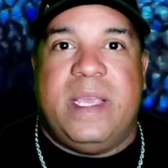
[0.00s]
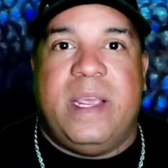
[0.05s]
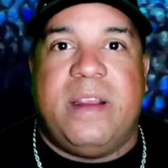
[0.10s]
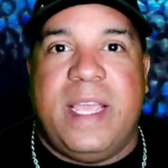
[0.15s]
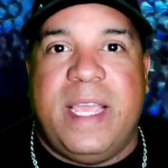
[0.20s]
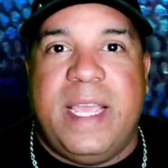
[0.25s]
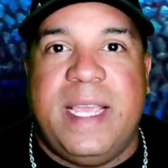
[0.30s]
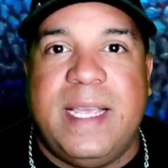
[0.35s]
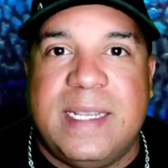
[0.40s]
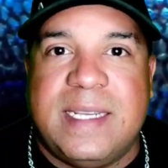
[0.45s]

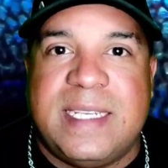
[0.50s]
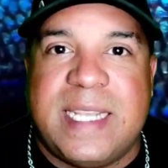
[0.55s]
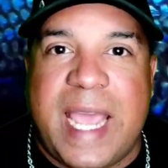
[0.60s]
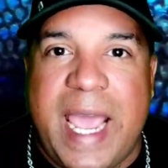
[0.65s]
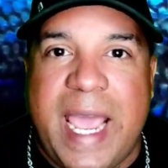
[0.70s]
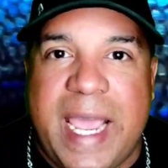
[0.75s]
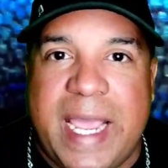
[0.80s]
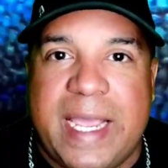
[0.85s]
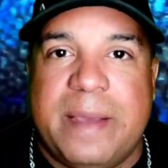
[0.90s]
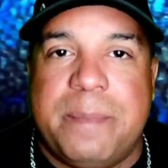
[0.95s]
There
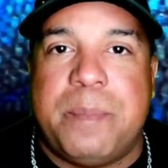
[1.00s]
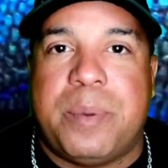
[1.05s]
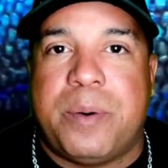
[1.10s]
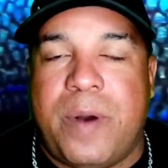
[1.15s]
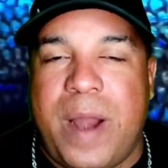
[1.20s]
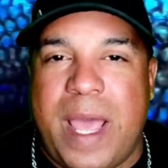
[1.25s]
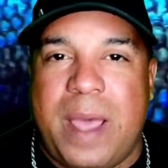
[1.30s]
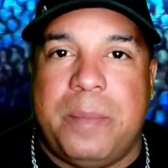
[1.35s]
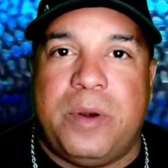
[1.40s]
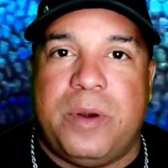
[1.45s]
is a
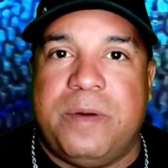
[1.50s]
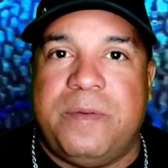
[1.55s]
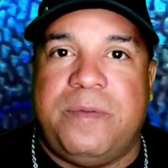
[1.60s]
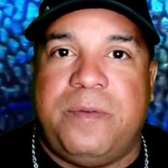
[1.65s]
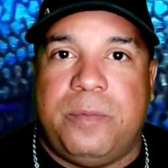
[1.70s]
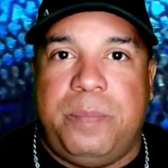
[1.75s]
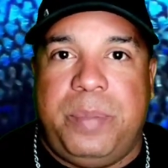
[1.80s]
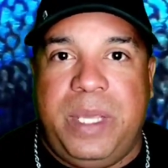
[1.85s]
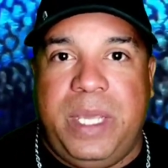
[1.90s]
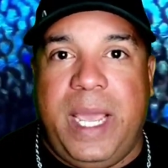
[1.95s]
parameter
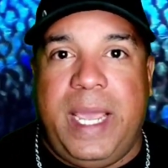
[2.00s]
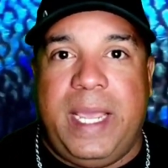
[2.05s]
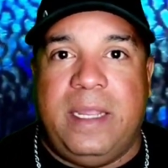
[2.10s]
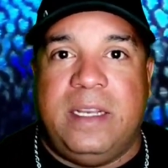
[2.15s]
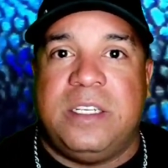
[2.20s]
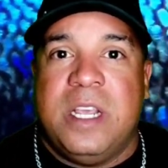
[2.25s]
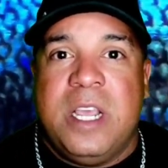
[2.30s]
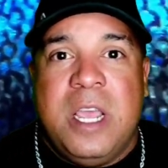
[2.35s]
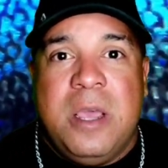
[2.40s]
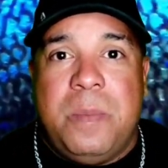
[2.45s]
for
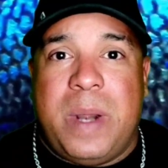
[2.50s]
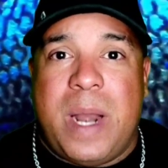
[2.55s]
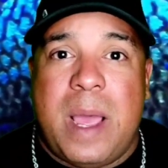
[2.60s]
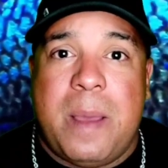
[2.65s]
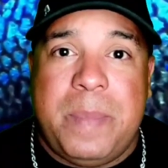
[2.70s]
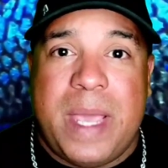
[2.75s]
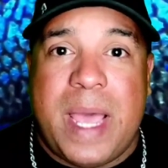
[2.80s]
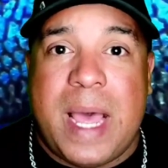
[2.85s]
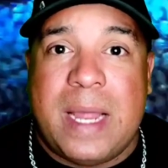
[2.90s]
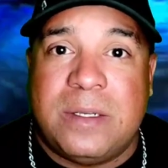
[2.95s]
pH, but
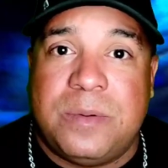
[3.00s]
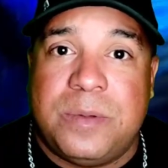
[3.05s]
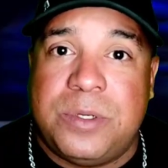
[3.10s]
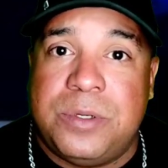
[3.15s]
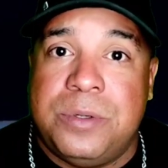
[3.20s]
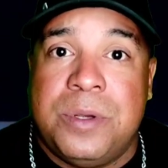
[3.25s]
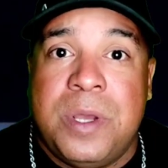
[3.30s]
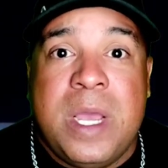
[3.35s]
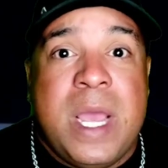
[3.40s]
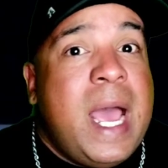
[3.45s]
I'm going to be honest
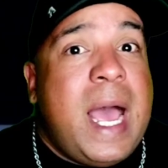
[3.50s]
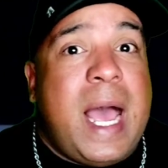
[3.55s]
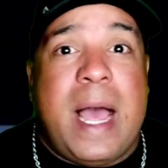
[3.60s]
with you,